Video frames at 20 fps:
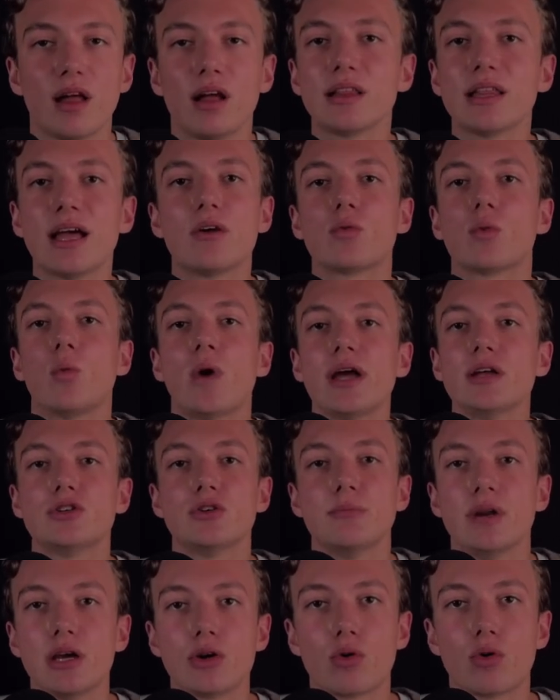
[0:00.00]
allowed way
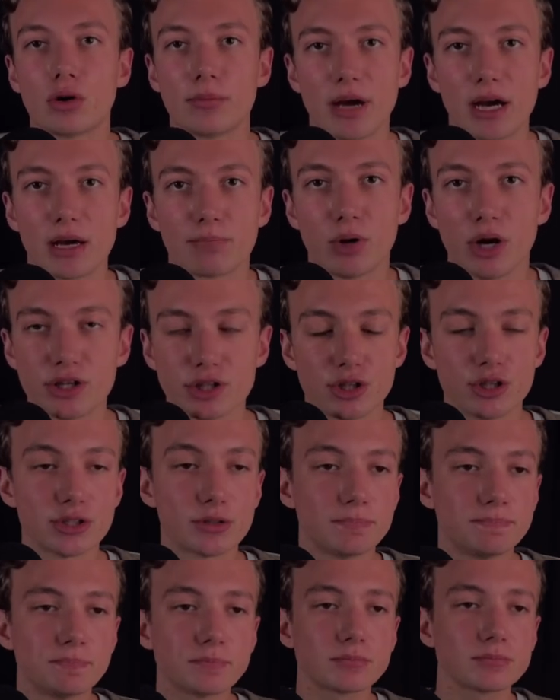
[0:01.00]
too many quarterback
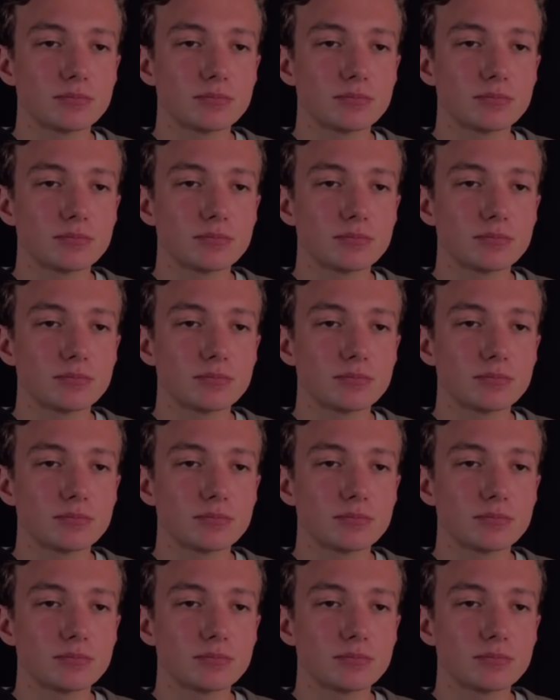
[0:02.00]
pressures.